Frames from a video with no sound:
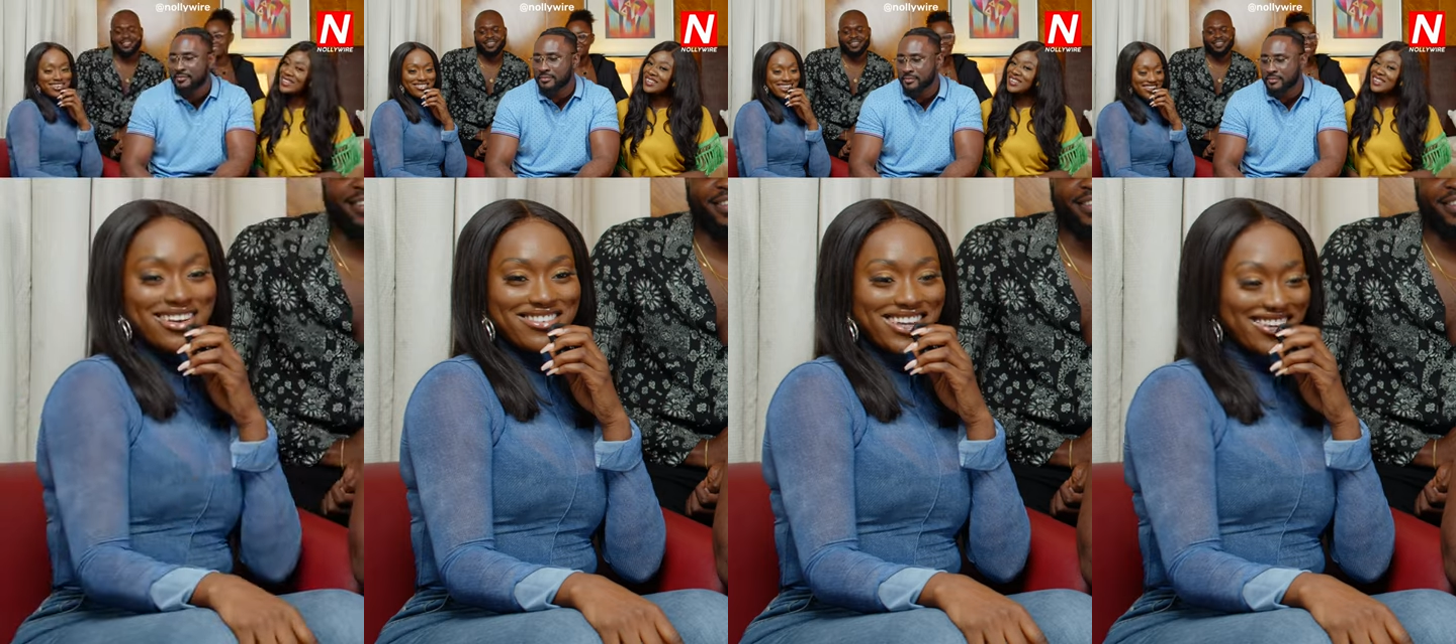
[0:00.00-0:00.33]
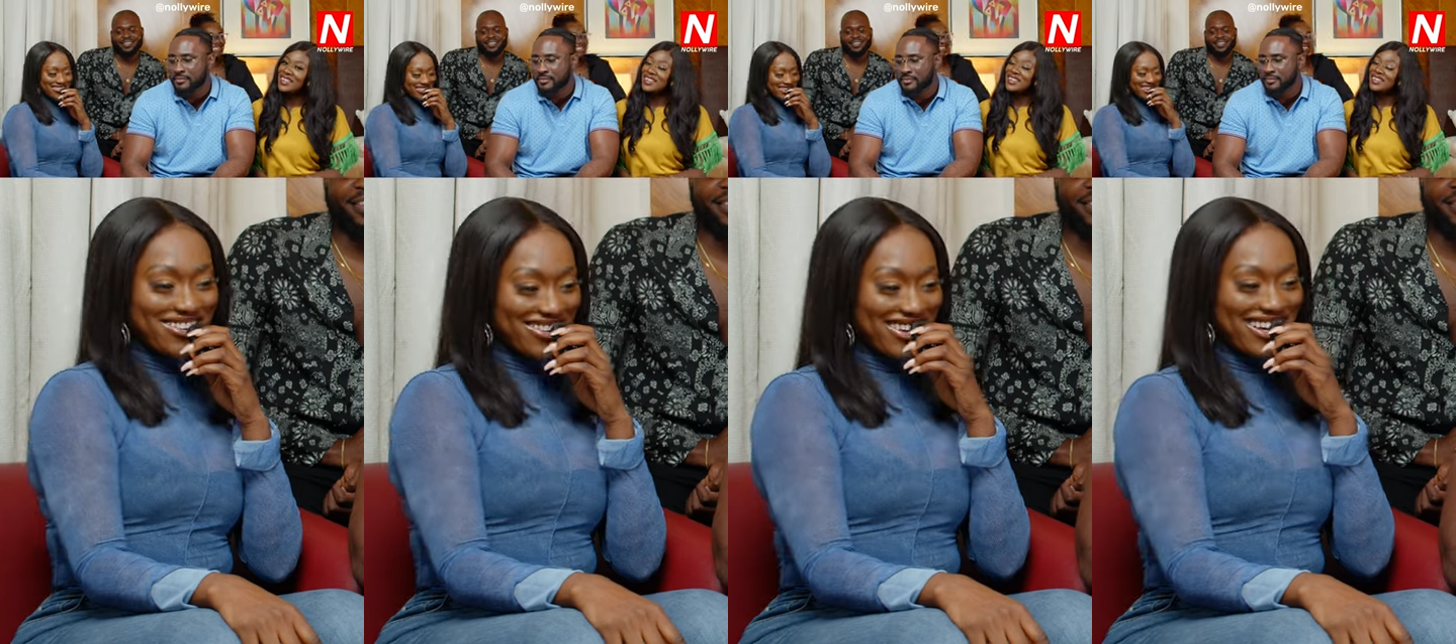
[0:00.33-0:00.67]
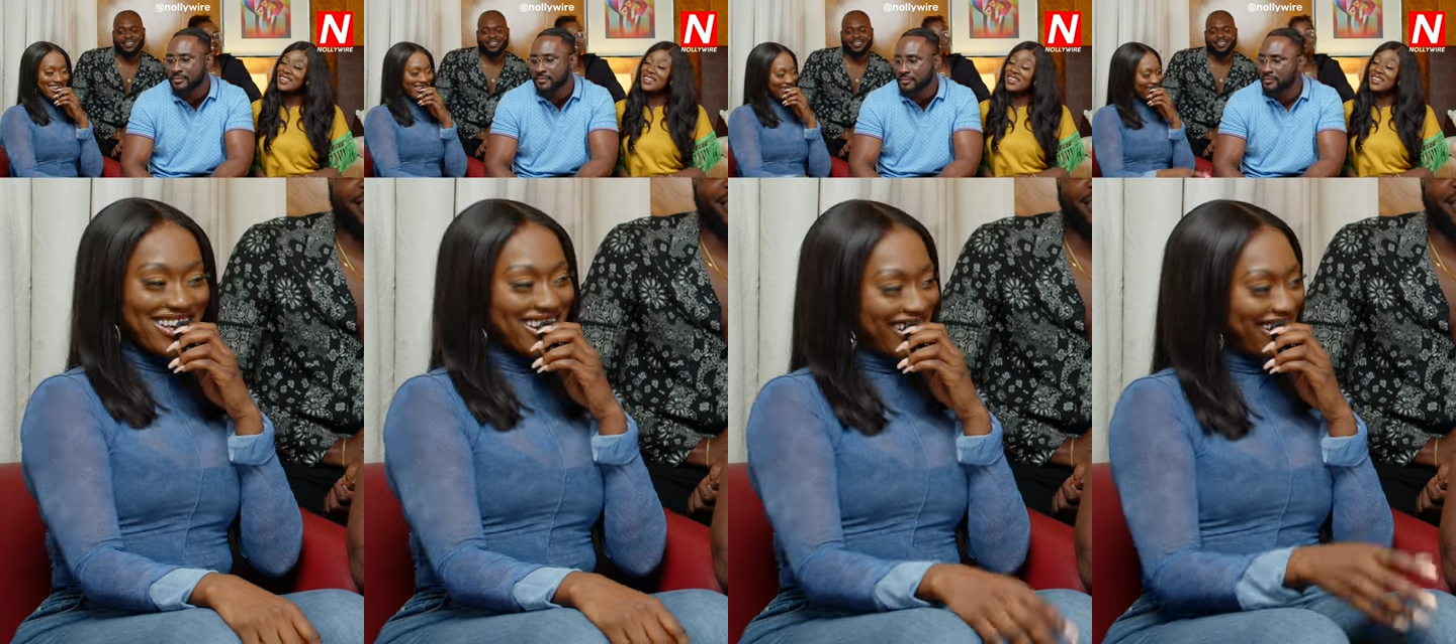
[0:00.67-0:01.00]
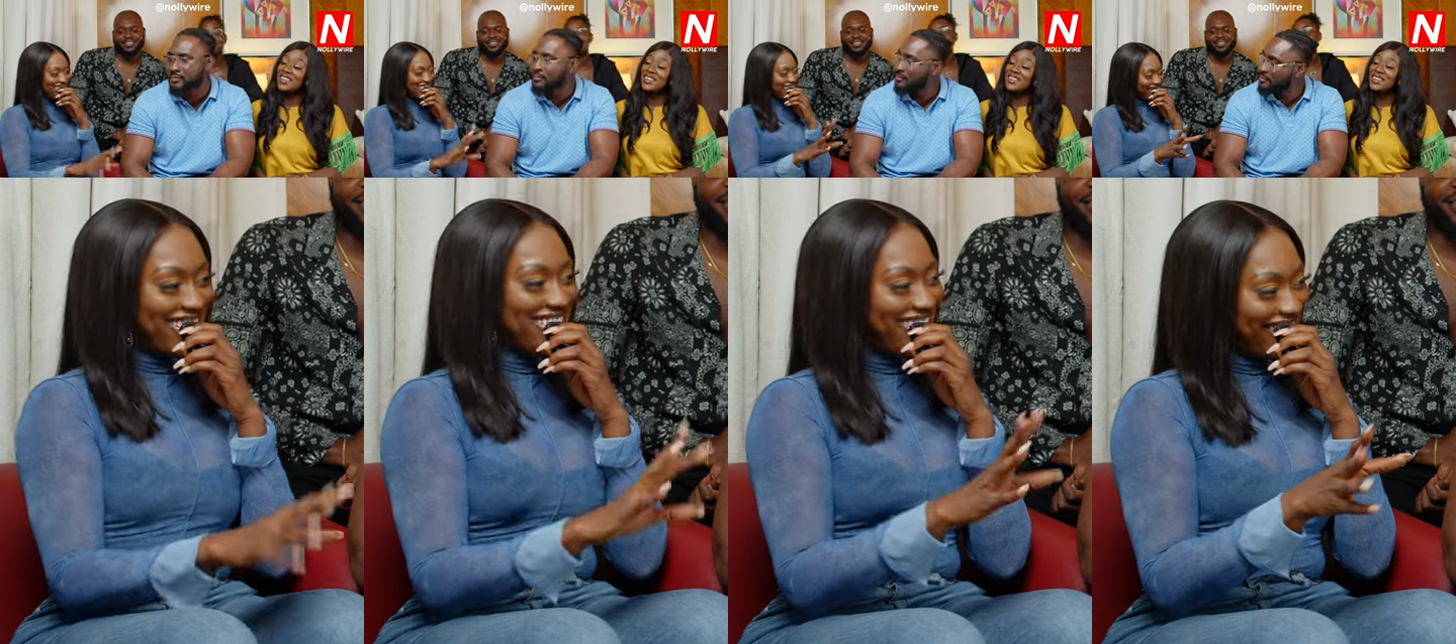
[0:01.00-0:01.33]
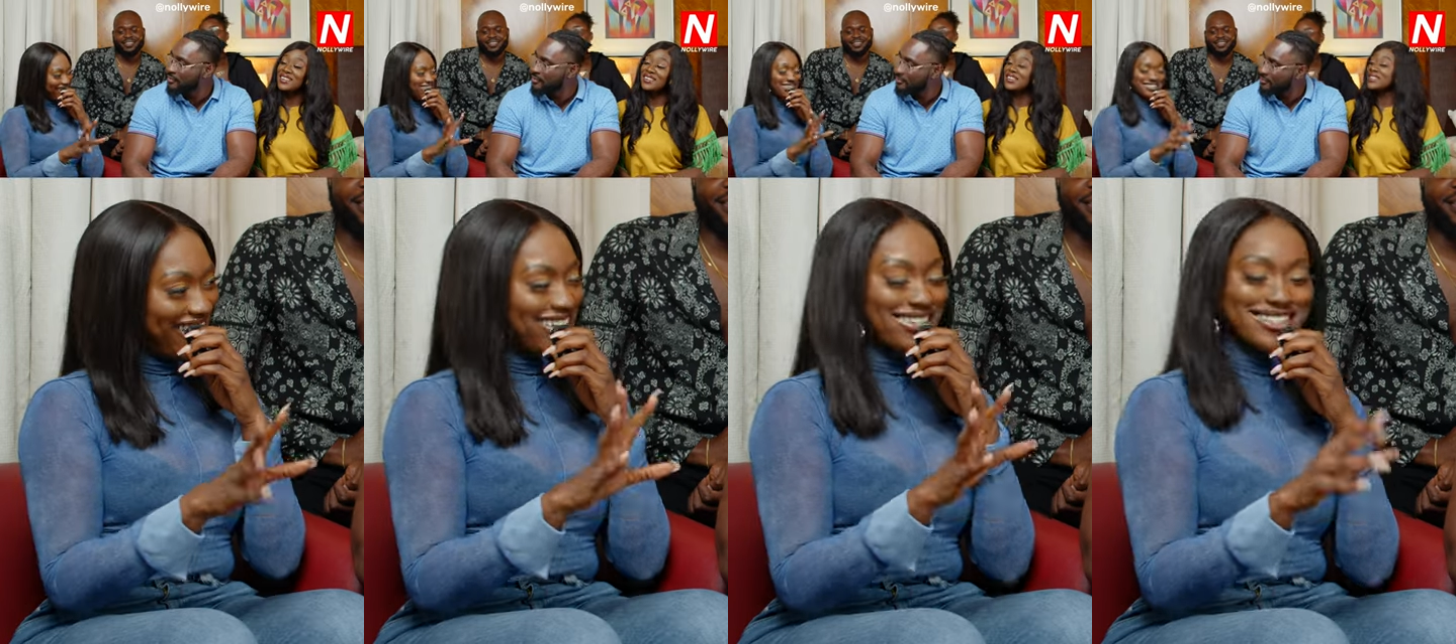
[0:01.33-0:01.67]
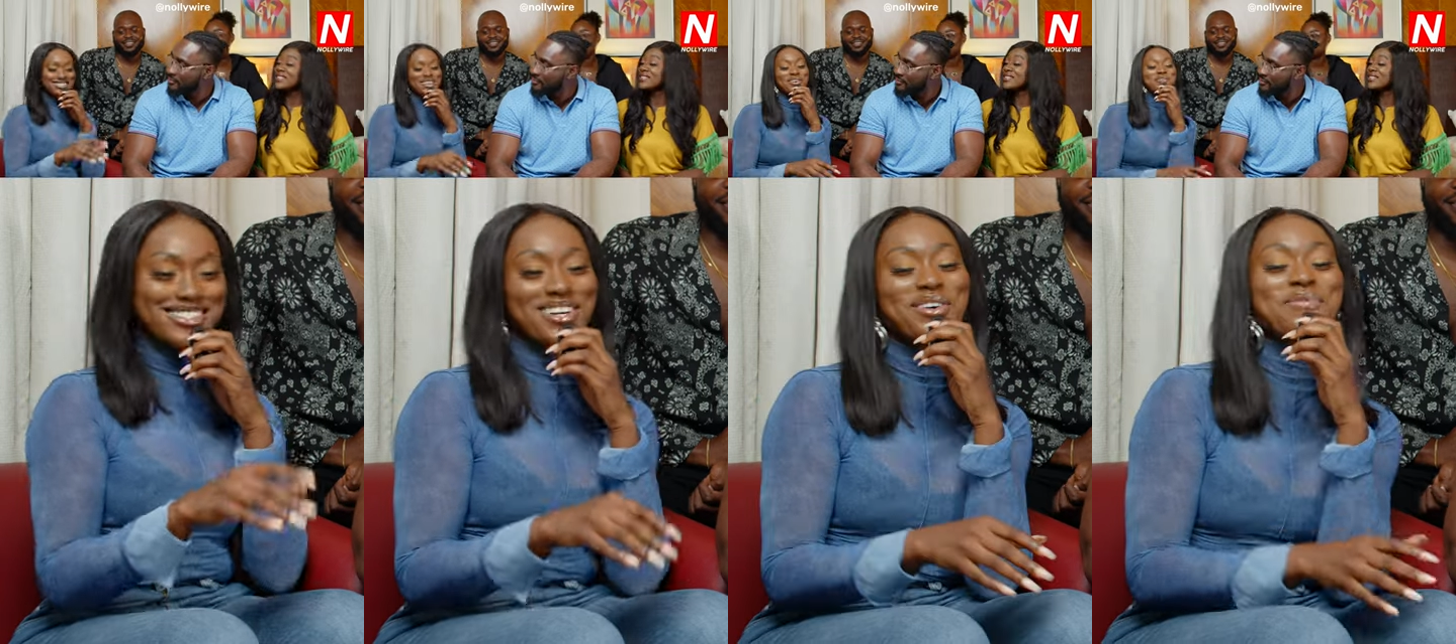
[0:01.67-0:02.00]
I'm like, okay, I like
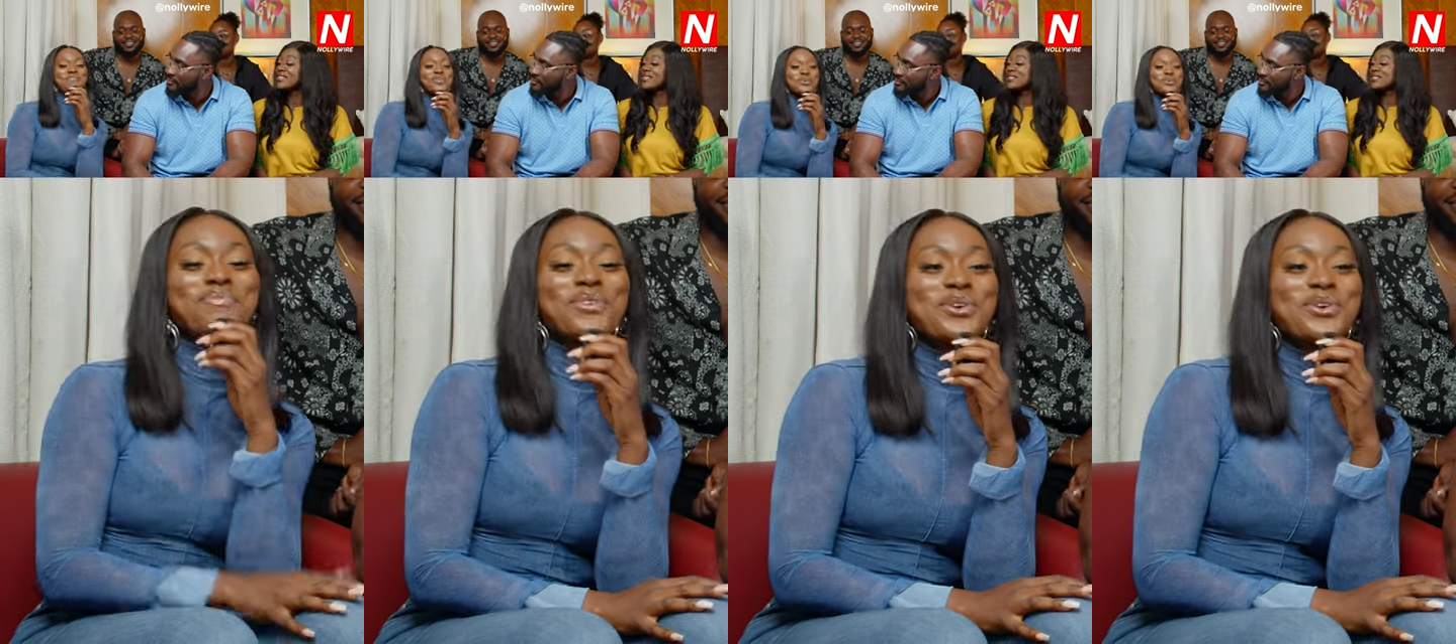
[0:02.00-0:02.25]
his style.